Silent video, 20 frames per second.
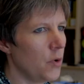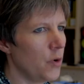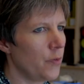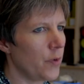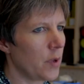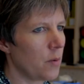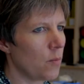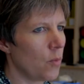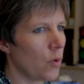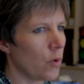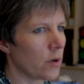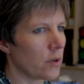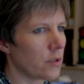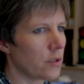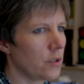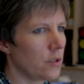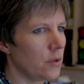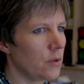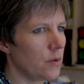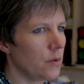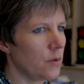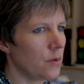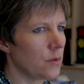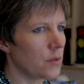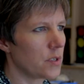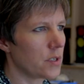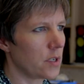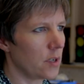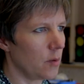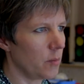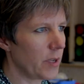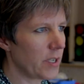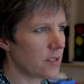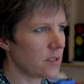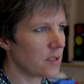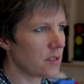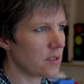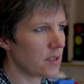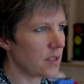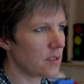Moving more to
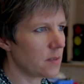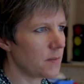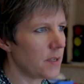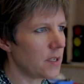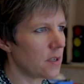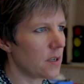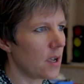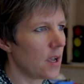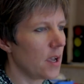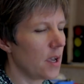skill-based assessment